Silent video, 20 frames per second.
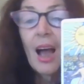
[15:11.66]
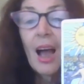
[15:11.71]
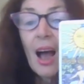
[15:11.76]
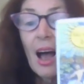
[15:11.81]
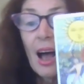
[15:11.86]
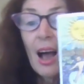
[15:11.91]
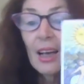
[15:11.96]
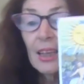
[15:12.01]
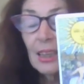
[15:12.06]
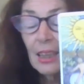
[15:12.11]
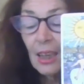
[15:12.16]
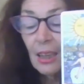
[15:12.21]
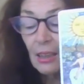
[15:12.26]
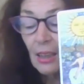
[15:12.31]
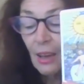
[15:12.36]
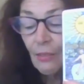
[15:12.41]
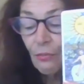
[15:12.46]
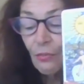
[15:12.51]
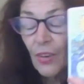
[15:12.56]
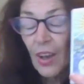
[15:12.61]
I think
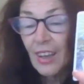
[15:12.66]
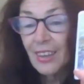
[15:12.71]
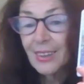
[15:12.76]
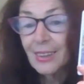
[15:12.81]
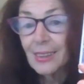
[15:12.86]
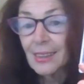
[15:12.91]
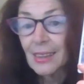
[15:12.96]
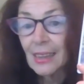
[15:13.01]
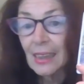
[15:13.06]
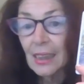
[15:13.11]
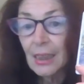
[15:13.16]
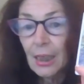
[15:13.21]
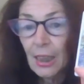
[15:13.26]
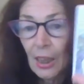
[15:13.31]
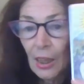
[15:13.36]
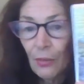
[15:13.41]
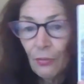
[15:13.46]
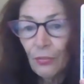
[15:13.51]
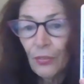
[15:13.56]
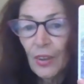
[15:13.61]
they find a
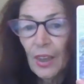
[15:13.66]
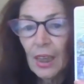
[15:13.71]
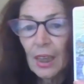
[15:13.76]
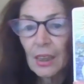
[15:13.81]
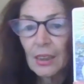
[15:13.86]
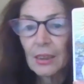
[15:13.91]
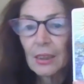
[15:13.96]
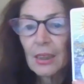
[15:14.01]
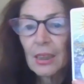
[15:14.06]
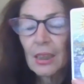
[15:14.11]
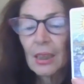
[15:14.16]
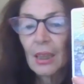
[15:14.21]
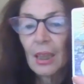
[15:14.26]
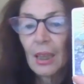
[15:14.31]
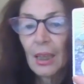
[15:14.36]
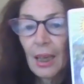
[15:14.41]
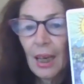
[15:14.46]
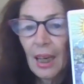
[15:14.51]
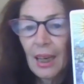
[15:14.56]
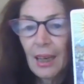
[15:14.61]
significant
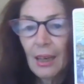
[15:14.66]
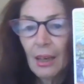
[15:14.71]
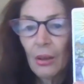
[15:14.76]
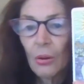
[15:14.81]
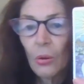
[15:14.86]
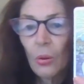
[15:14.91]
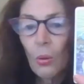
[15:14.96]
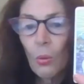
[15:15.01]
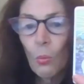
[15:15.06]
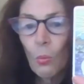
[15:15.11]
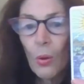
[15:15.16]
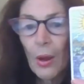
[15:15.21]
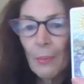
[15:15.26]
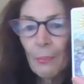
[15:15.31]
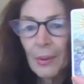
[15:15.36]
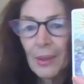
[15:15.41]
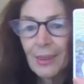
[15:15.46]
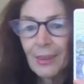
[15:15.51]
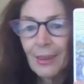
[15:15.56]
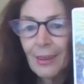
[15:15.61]
legal
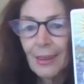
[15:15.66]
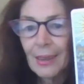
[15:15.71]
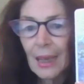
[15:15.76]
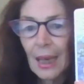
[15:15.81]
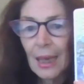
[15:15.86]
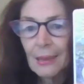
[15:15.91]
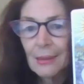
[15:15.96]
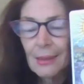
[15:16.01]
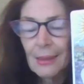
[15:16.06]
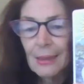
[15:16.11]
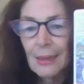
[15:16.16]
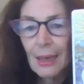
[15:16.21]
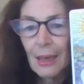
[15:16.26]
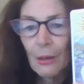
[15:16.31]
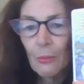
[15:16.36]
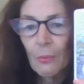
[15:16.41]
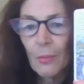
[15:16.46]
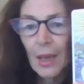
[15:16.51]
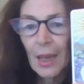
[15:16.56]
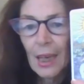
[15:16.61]
weapon against
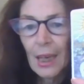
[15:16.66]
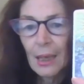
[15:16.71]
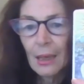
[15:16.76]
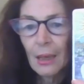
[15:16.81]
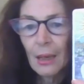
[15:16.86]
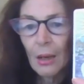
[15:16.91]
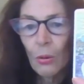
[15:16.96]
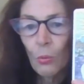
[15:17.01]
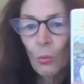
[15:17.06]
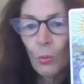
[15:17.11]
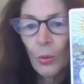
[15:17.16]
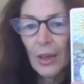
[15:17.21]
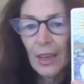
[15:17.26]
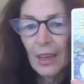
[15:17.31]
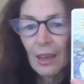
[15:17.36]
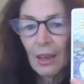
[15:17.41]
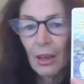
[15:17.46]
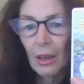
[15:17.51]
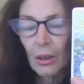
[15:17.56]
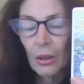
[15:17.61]
him in
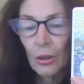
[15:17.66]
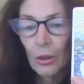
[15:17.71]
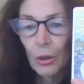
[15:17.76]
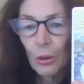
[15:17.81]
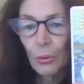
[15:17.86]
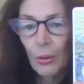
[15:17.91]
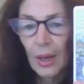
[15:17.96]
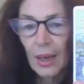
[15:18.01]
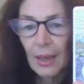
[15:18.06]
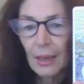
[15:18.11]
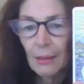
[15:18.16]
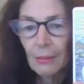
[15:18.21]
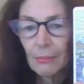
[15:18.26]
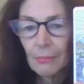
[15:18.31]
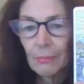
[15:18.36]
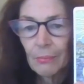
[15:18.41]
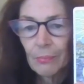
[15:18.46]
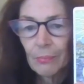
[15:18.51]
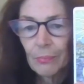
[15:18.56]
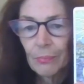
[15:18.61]
week 3.
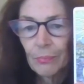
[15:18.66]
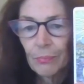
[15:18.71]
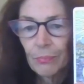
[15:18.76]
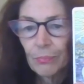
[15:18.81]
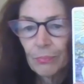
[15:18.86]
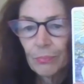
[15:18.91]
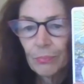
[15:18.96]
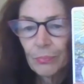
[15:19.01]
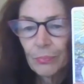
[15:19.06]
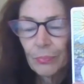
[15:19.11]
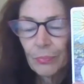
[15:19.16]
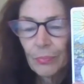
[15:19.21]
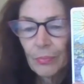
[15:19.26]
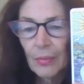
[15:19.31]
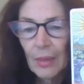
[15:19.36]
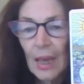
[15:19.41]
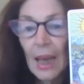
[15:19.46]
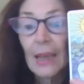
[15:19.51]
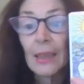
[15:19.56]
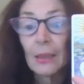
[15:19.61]

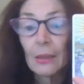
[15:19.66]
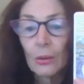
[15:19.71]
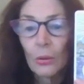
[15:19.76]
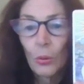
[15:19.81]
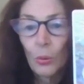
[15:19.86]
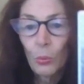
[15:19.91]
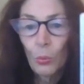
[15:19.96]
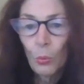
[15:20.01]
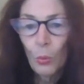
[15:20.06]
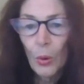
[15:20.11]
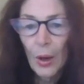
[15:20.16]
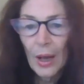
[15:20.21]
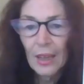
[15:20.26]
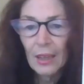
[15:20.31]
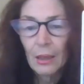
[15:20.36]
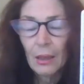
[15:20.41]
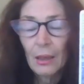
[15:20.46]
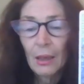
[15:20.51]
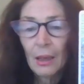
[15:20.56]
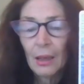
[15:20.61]
And it could
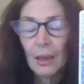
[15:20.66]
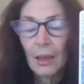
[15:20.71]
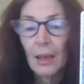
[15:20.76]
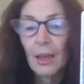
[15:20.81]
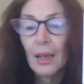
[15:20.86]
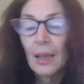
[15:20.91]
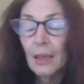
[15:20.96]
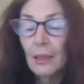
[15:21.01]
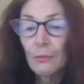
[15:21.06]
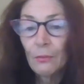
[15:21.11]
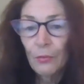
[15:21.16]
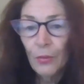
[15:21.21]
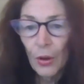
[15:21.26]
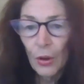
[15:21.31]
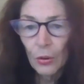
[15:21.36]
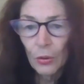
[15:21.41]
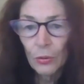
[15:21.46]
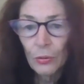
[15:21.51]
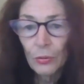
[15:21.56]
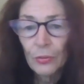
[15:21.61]
well
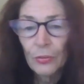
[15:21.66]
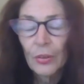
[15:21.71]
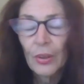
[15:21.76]
involve